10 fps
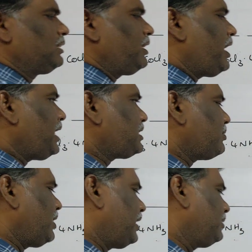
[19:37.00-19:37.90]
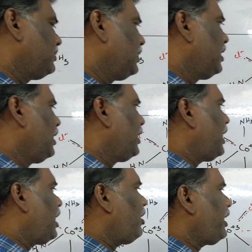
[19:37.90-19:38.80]
The next one.
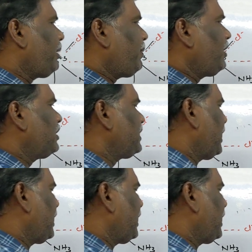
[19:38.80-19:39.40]
Now I repeat once